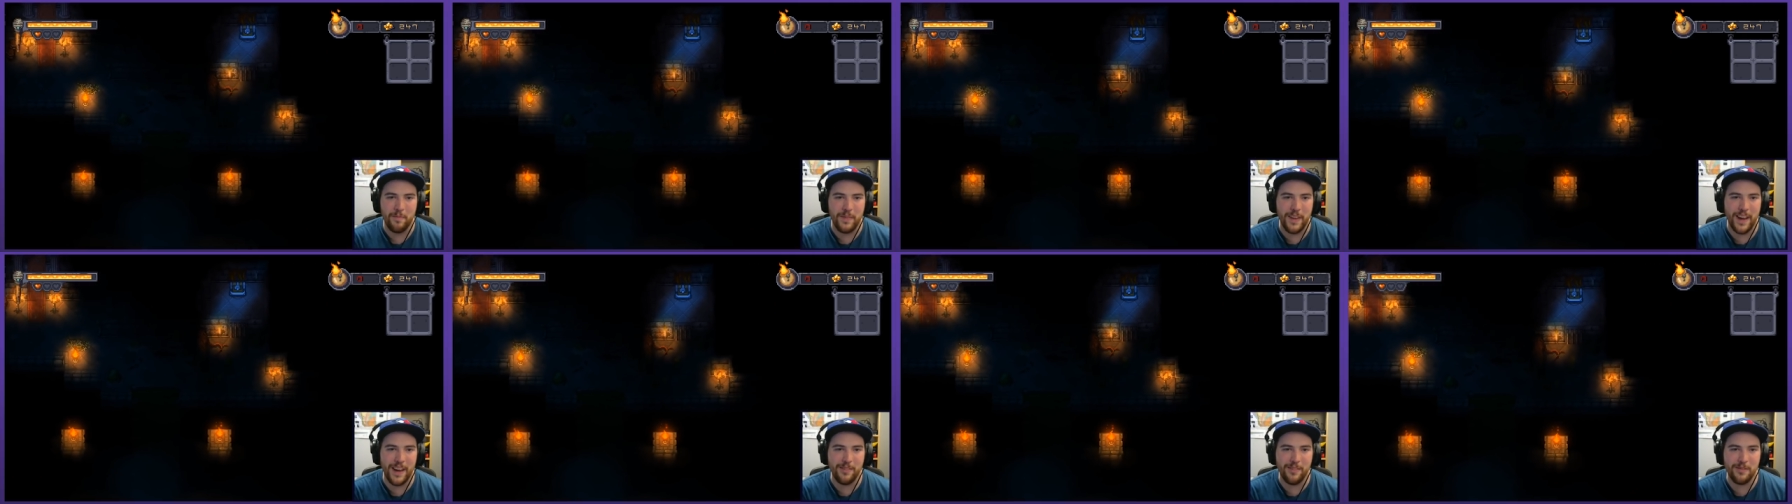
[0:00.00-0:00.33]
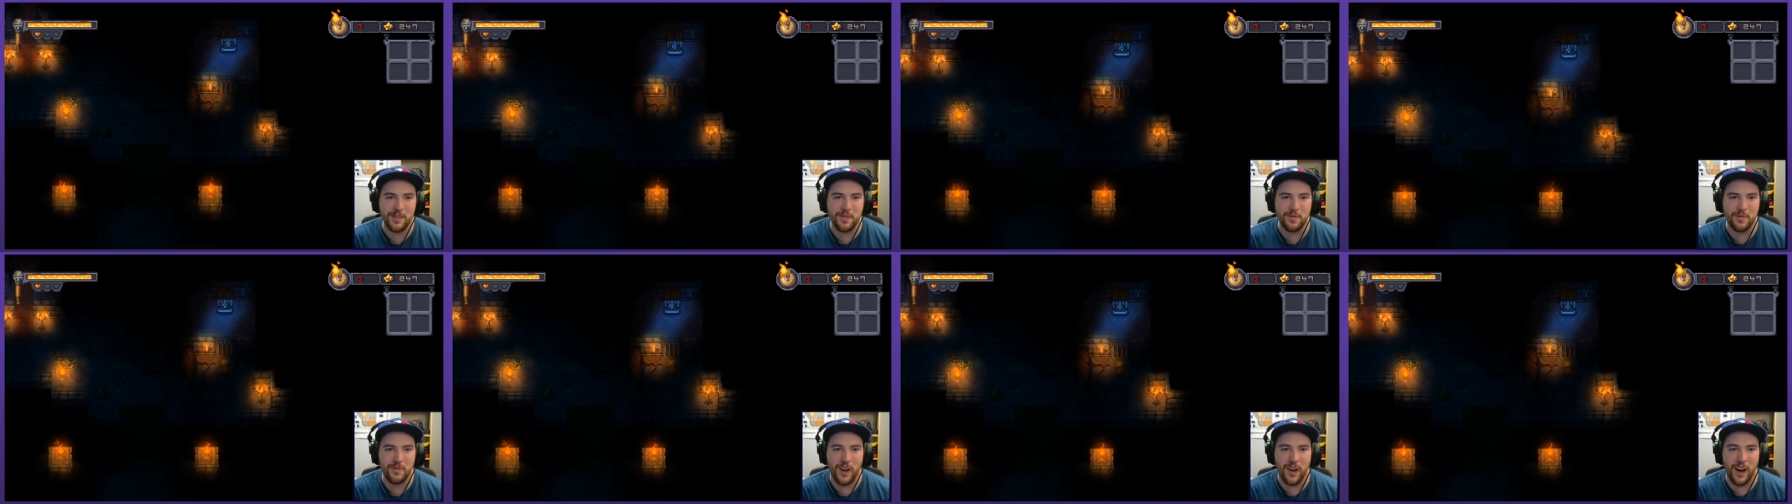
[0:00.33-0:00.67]
That
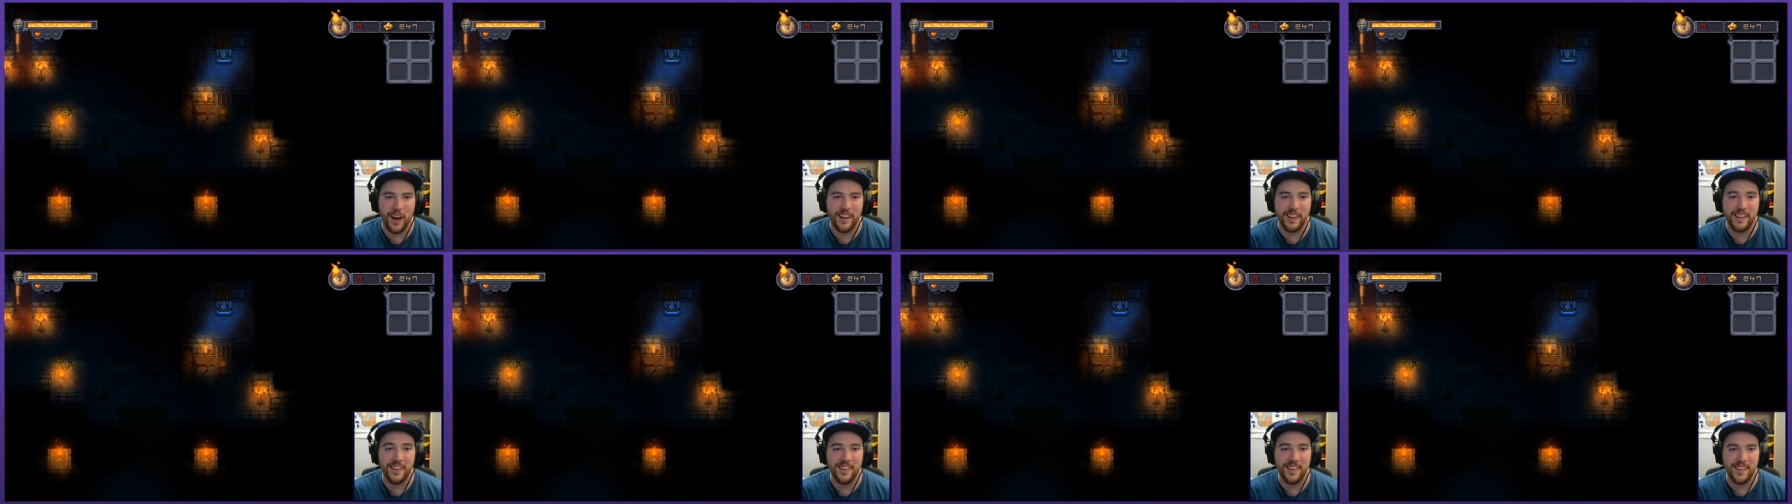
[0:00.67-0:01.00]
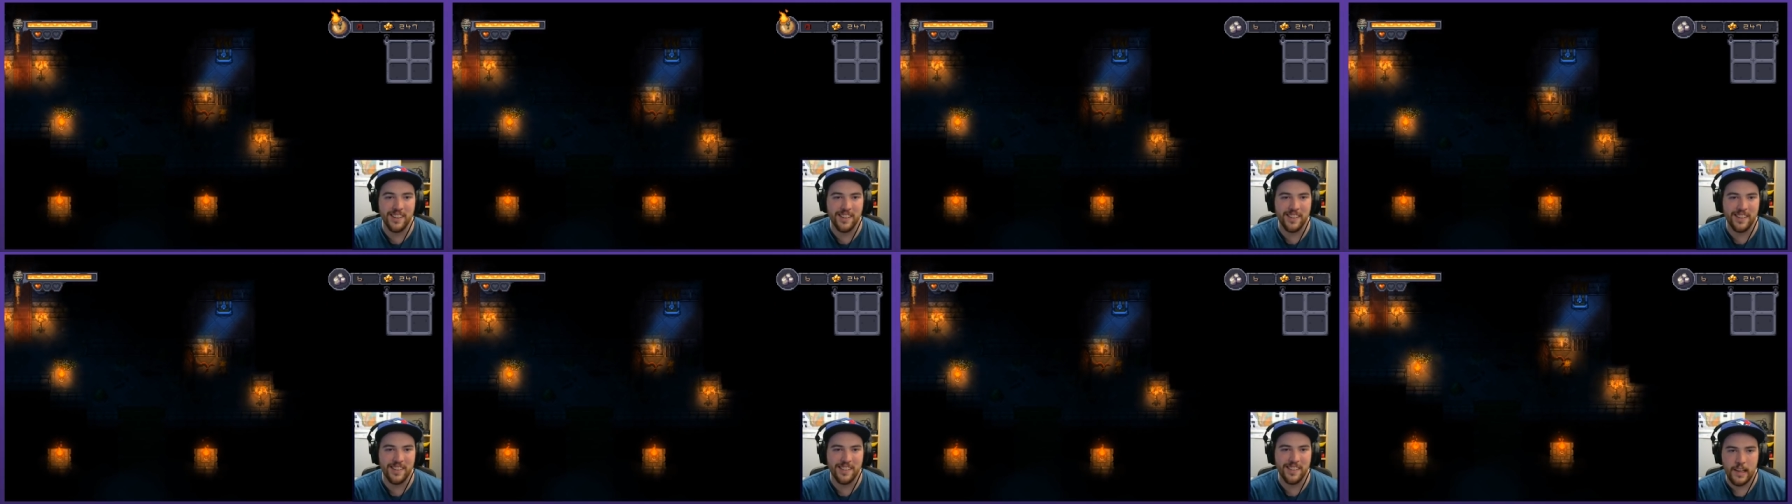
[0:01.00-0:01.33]
was fun.
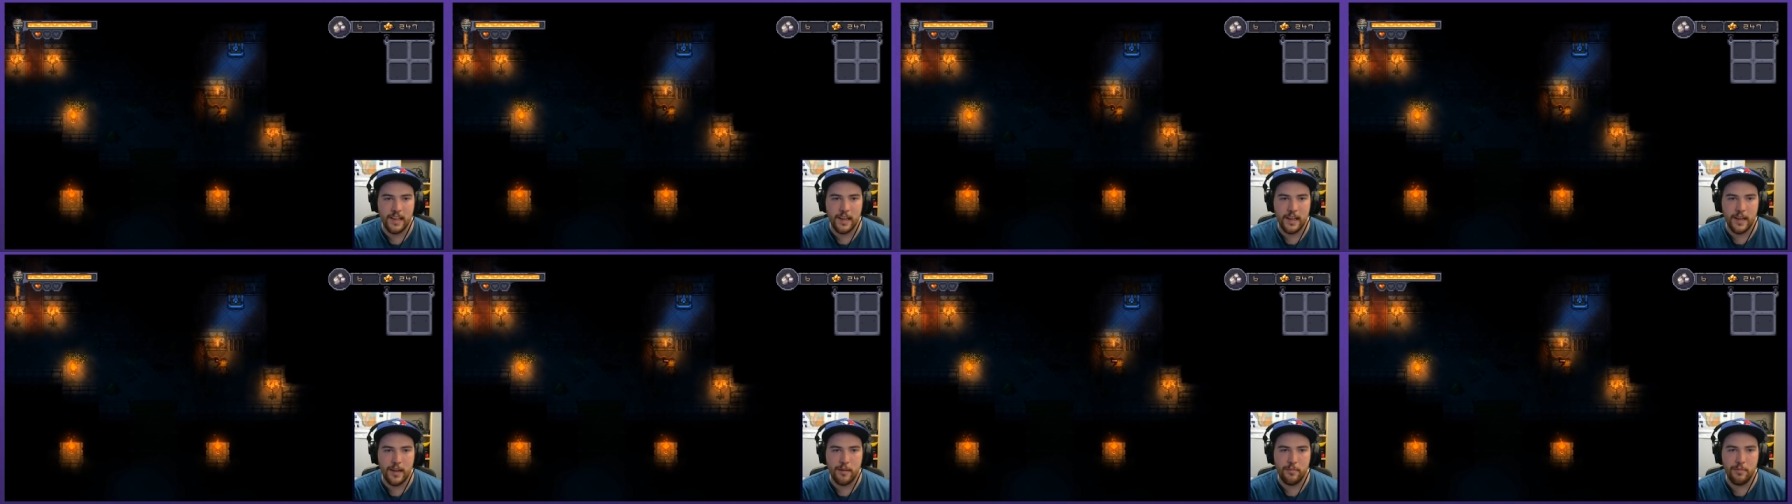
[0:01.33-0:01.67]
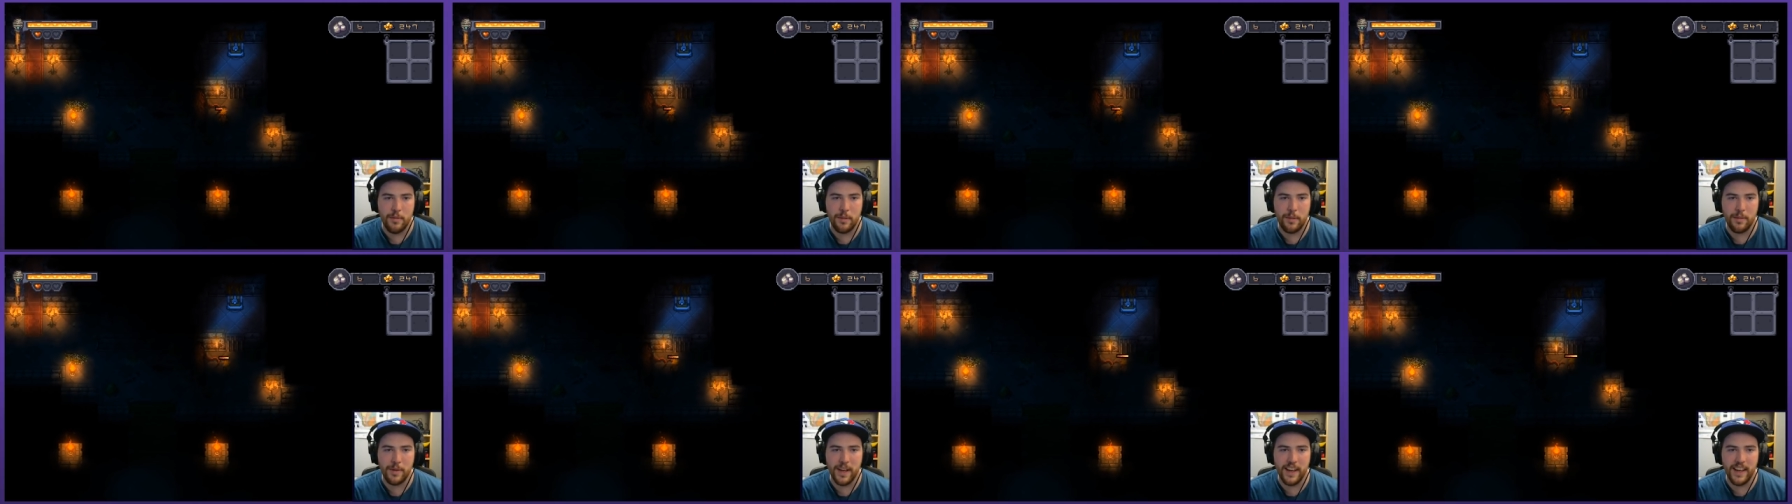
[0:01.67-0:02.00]

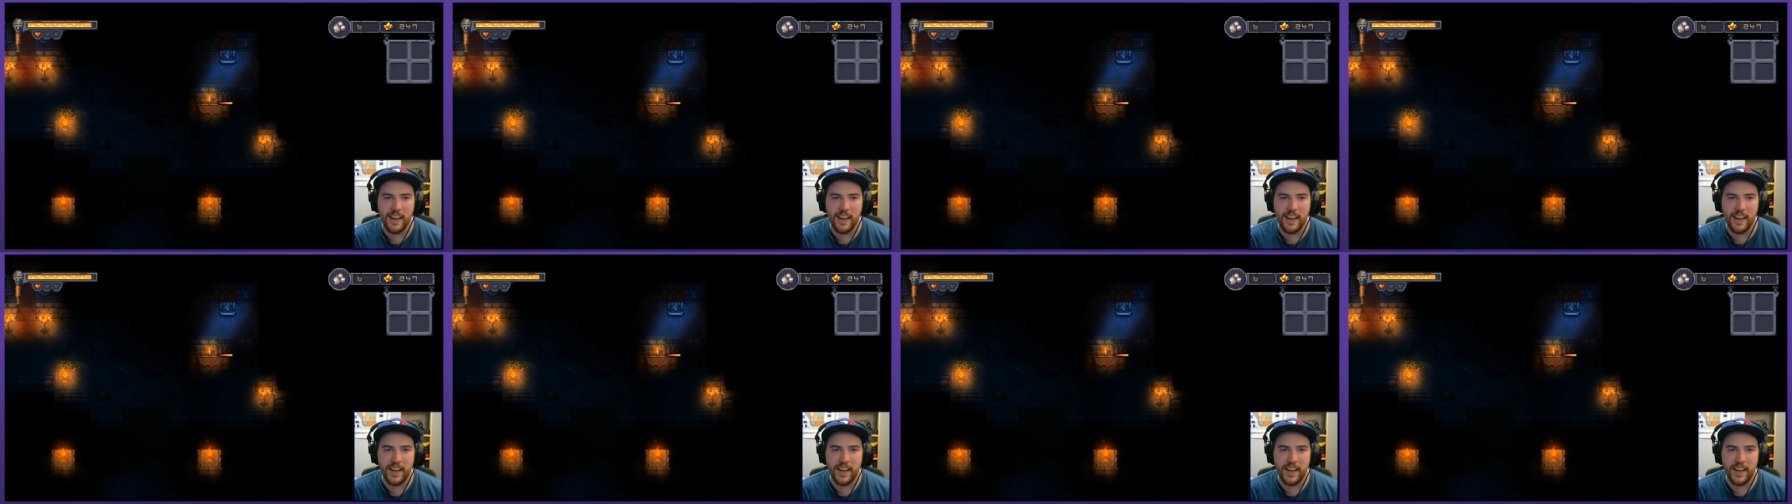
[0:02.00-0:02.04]
Maybe